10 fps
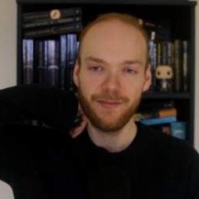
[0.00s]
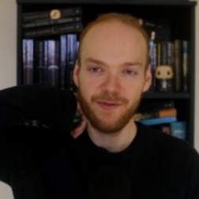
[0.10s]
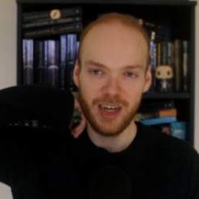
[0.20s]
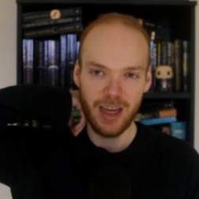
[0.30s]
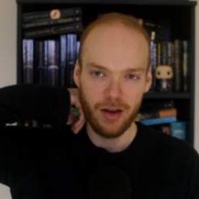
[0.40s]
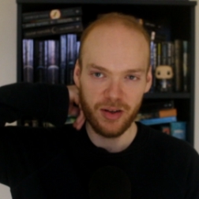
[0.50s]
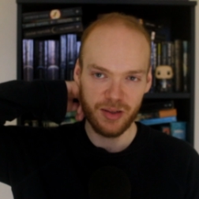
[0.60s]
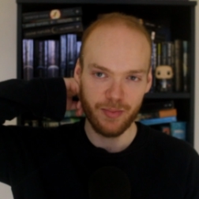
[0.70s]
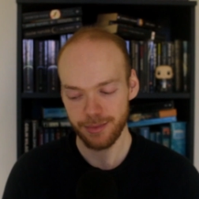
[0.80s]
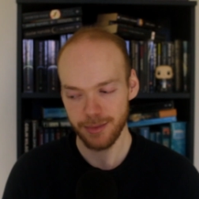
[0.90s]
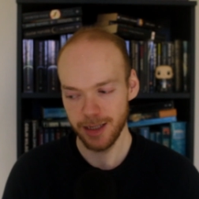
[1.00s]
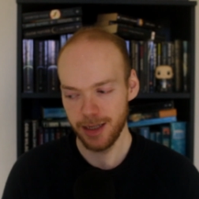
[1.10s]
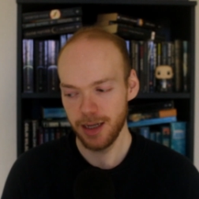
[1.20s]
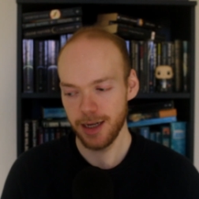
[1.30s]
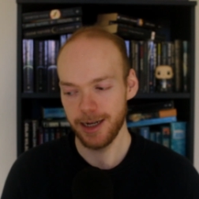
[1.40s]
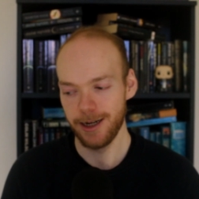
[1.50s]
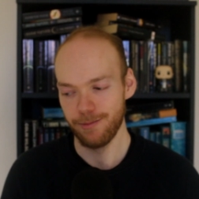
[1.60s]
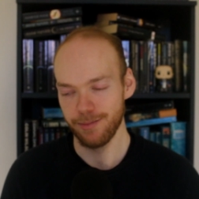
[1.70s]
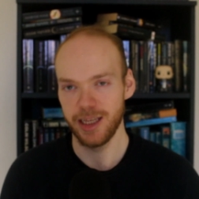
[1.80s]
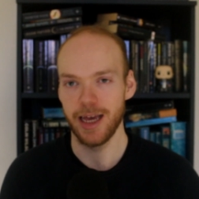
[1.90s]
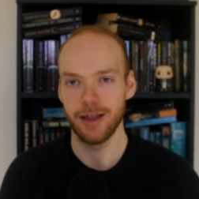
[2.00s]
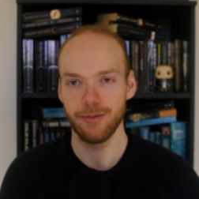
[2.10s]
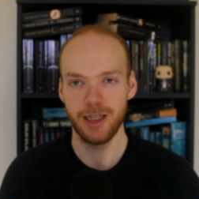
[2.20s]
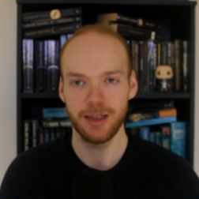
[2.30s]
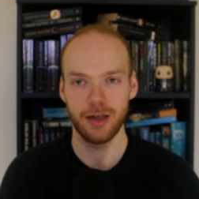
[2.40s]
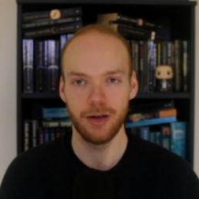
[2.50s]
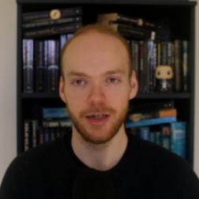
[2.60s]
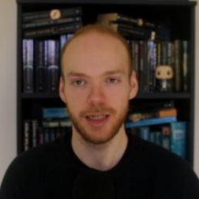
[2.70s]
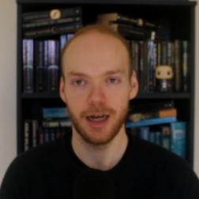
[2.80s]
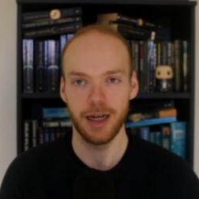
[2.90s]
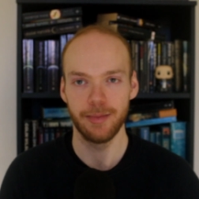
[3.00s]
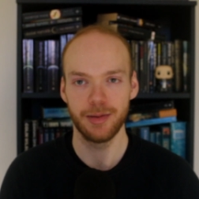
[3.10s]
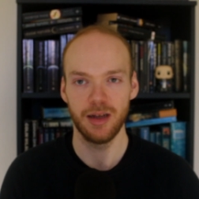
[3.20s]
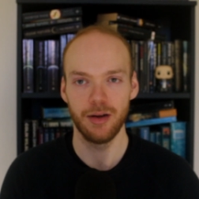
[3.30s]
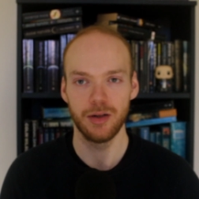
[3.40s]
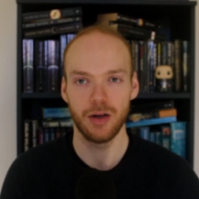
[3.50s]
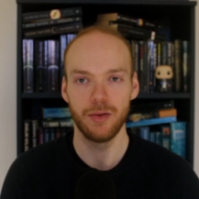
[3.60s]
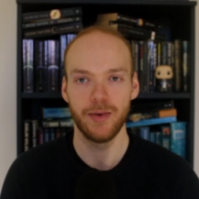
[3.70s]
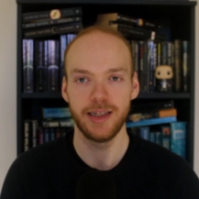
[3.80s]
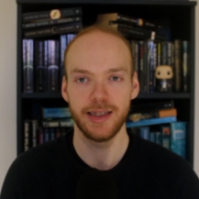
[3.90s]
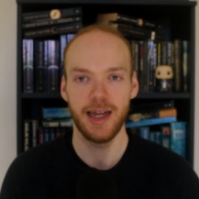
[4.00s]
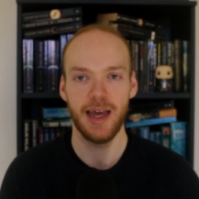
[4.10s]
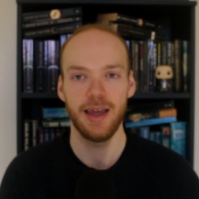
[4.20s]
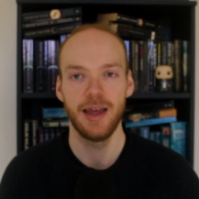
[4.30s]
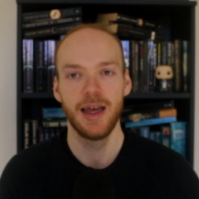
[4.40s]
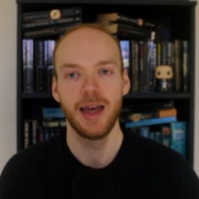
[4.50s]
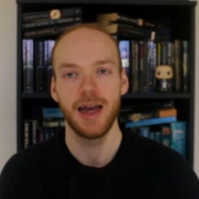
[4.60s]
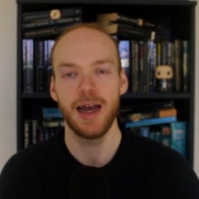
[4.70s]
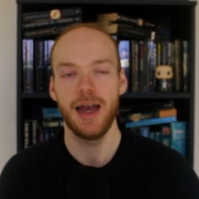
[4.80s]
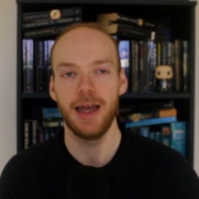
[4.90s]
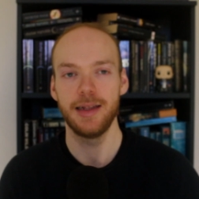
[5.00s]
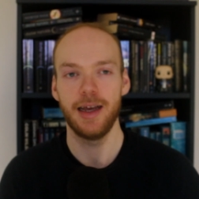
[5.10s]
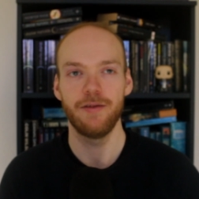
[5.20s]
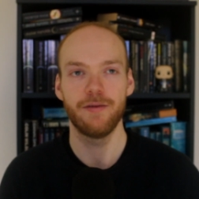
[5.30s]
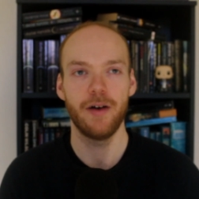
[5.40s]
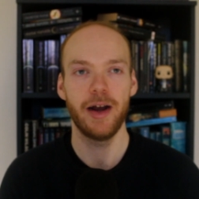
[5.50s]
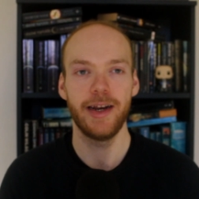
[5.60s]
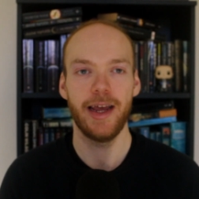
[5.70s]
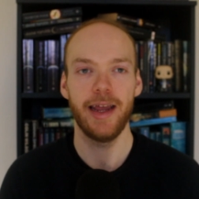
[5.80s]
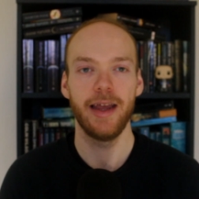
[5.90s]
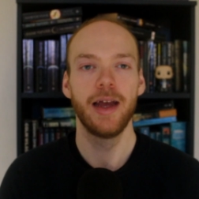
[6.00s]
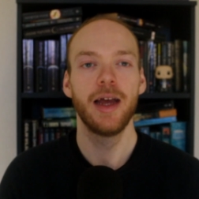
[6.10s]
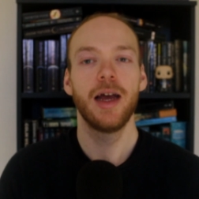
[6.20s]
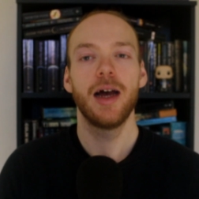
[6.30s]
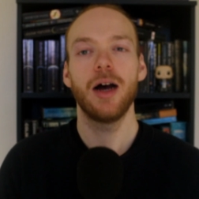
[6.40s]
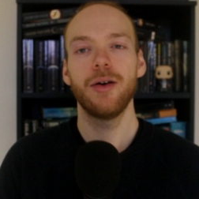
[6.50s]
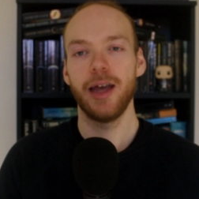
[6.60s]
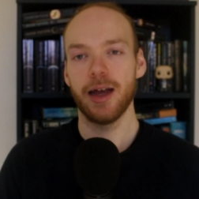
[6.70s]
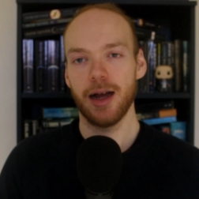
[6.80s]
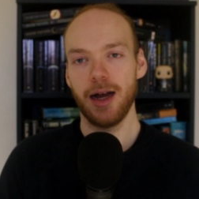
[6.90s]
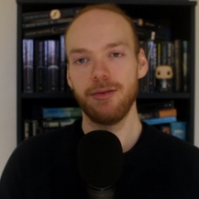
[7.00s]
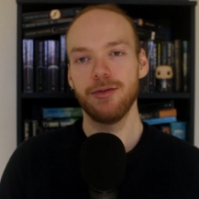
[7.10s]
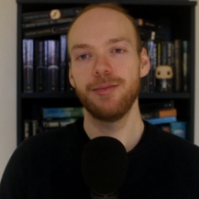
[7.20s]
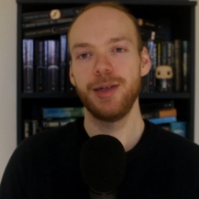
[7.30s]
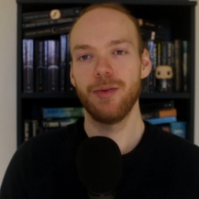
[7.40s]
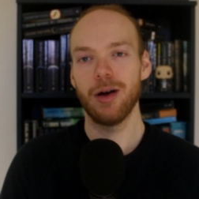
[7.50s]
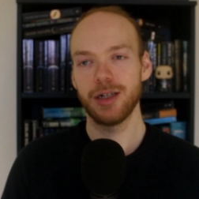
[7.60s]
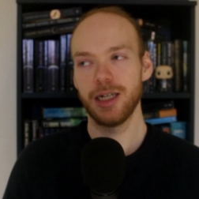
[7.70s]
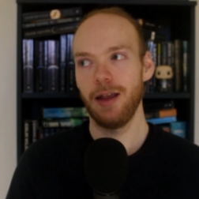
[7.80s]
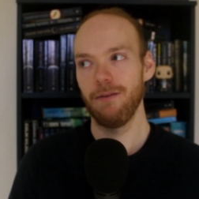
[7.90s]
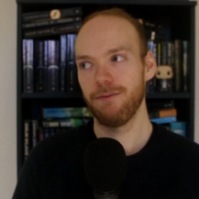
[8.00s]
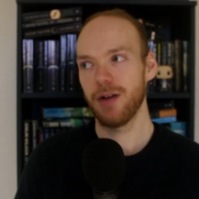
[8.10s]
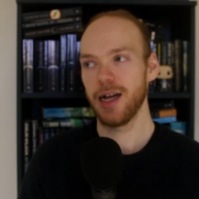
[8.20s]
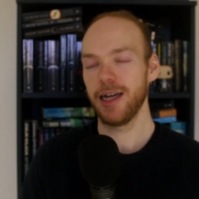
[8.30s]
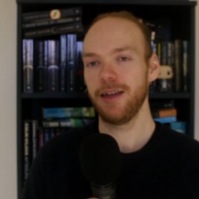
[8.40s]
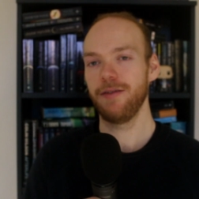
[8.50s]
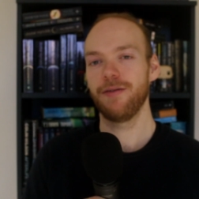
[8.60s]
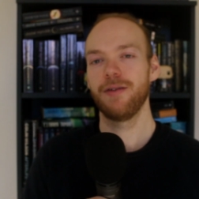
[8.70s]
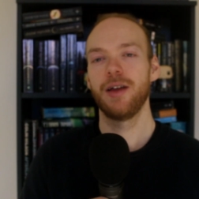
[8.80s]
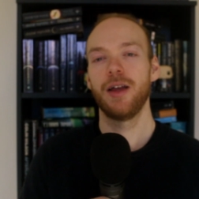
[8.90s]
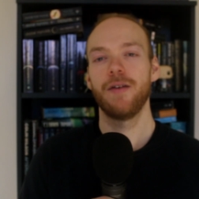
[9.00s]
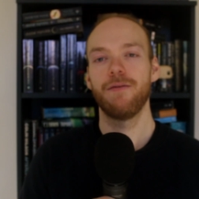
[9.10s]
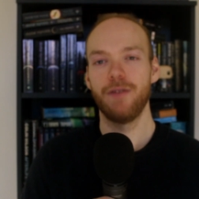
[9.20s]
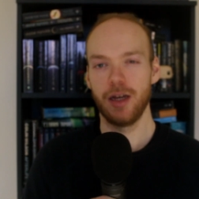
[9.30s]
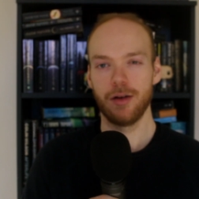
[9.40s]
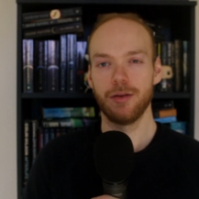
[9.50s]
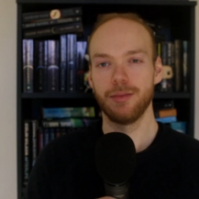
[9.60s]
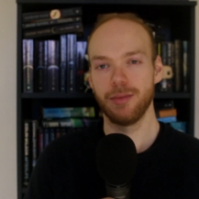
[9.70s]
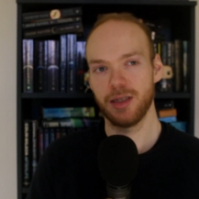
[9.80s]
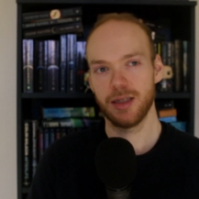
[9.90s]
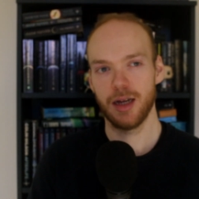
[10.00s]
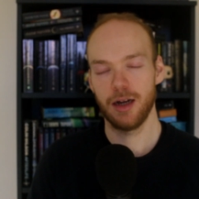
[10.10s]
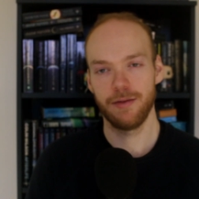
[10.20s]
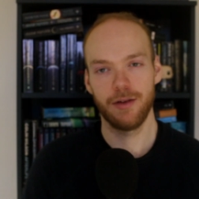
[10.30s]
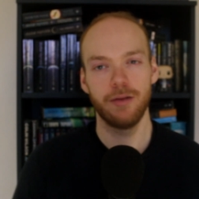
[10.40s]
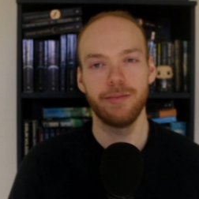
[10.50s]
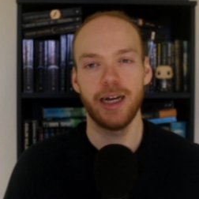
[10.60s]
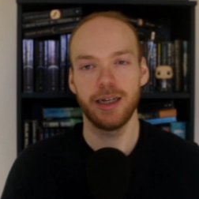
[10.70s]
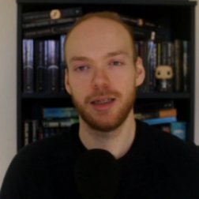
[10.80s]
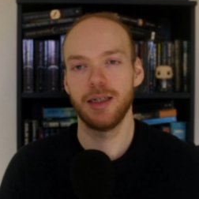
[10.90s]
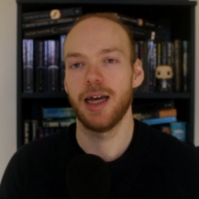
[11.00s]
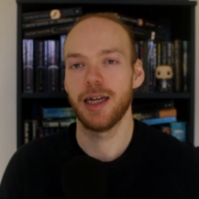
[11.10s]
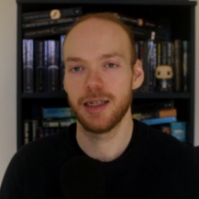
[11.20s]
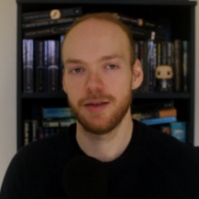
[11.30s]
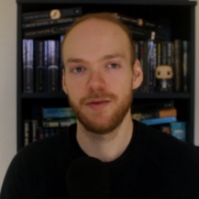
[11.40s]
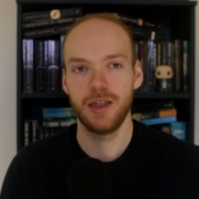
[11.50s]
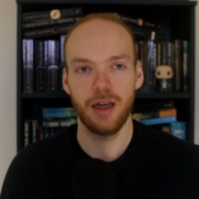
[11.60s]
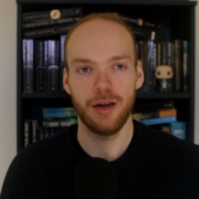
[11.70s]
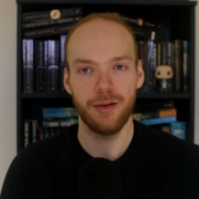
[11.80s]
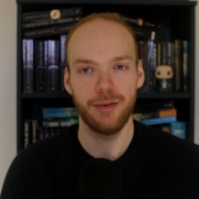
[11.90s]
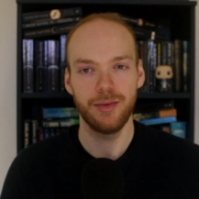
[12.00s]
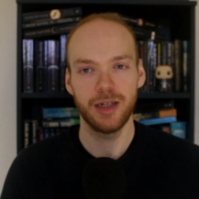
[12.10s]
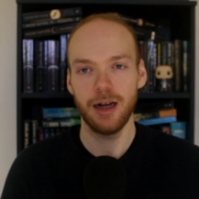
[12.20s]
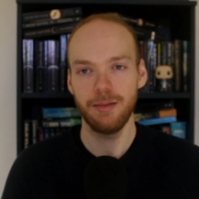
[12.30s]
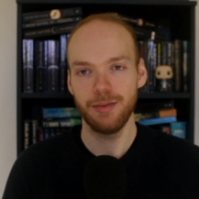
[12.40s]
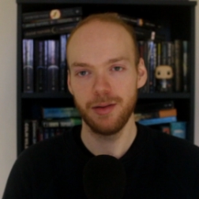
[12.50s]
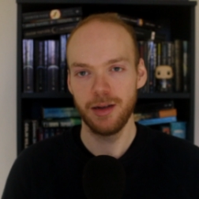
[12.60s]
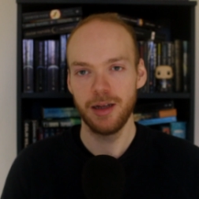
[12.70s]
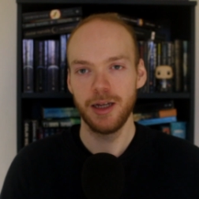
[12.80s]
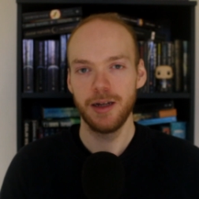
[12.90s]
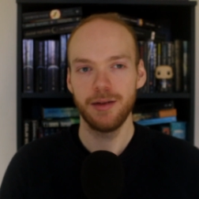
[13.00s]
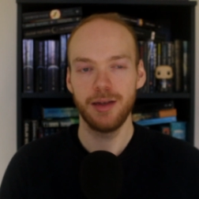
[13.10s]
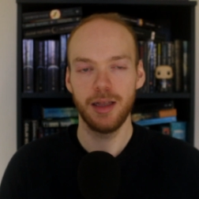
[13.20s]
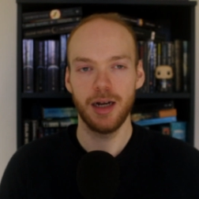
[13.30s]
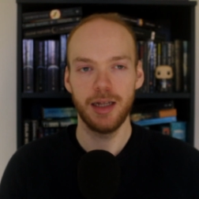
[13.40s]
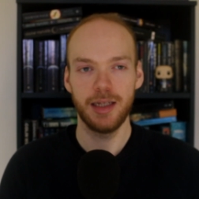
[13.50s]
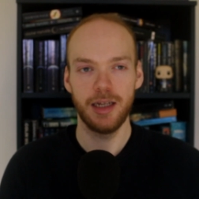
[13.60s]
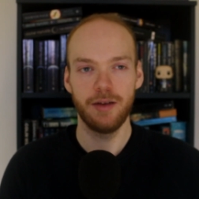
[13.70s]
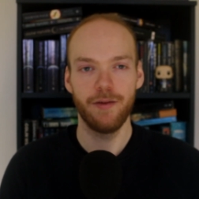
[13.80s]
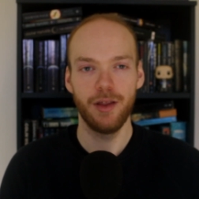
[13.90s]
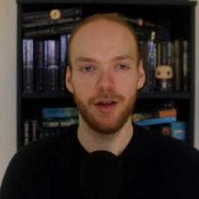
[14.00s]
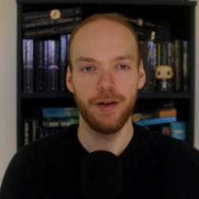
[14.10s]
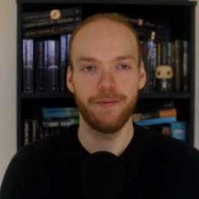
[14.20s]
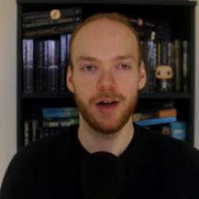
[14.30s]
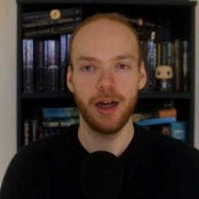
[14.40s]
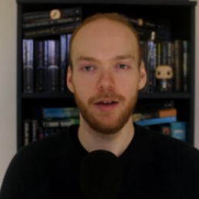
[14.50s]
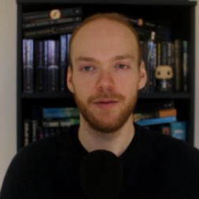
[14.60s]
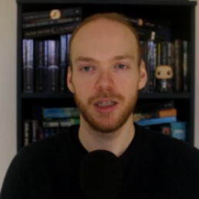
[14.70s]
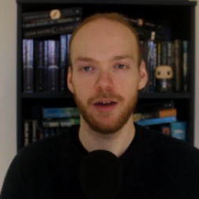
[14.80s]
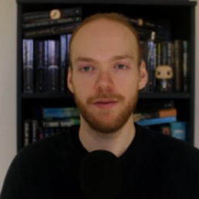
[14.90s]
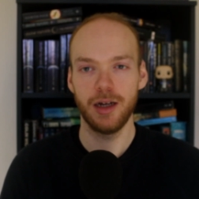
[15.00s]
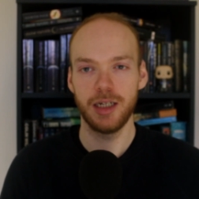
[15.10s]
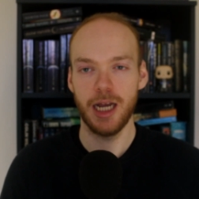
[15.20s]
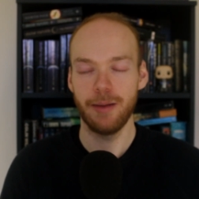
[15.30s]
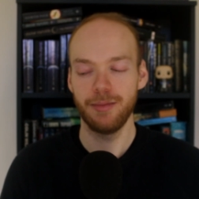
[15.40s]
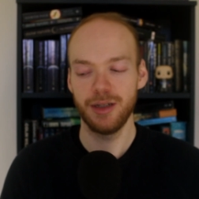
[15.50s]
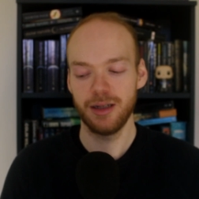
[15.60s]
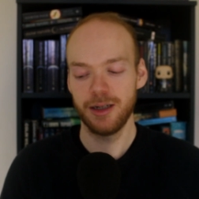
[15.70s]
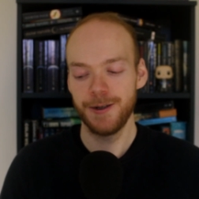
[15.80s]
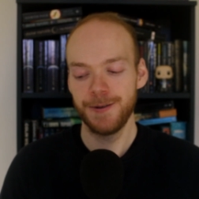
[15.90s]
videos. There'll be a Security Guard episode on Wednesday, and then Friday, I will be watching 5 films. I'm going back to that video type thing that I did for the 5 sci-fi gems